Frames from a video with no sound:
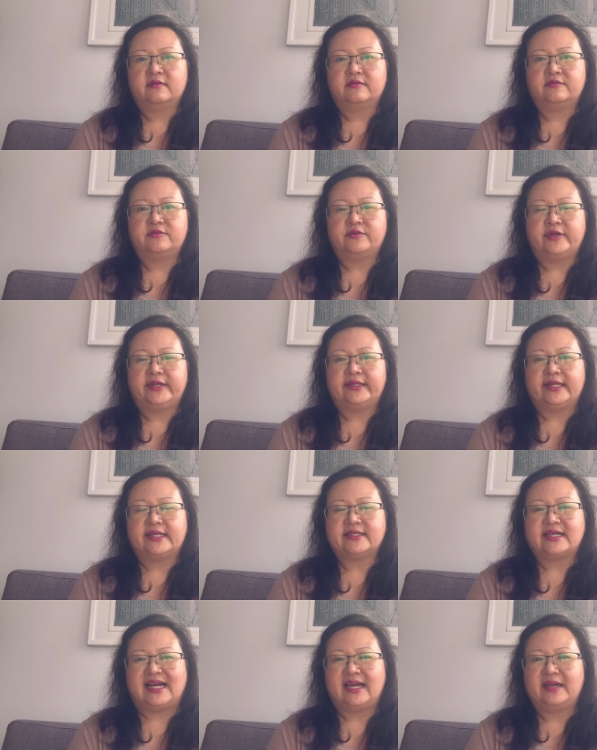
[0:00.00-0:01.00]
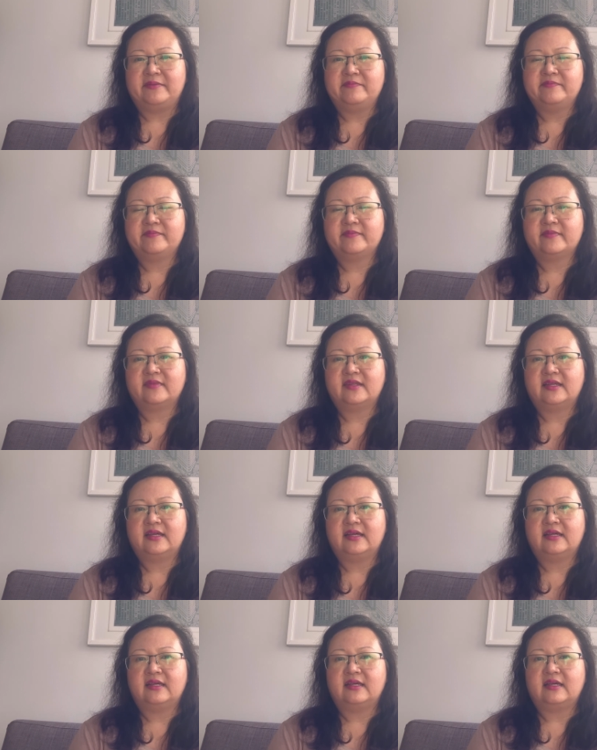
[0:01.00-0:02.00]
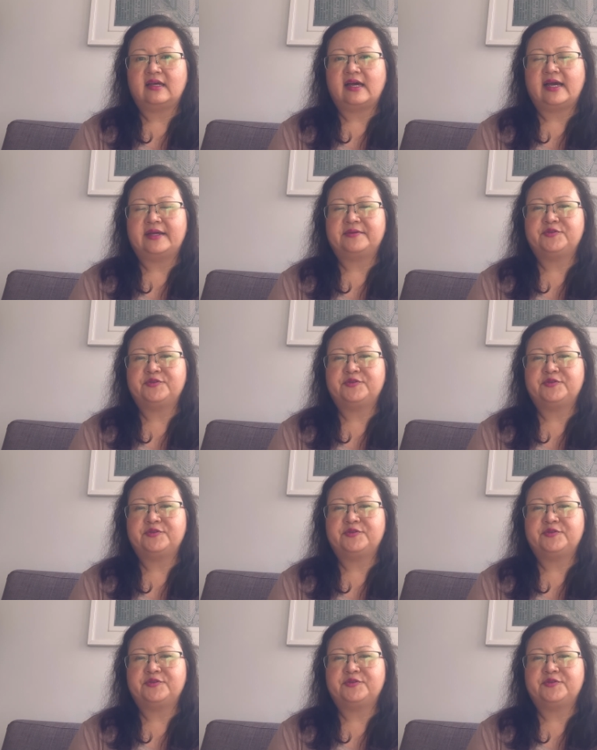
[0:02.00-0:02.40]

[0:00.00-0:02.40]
during that time. I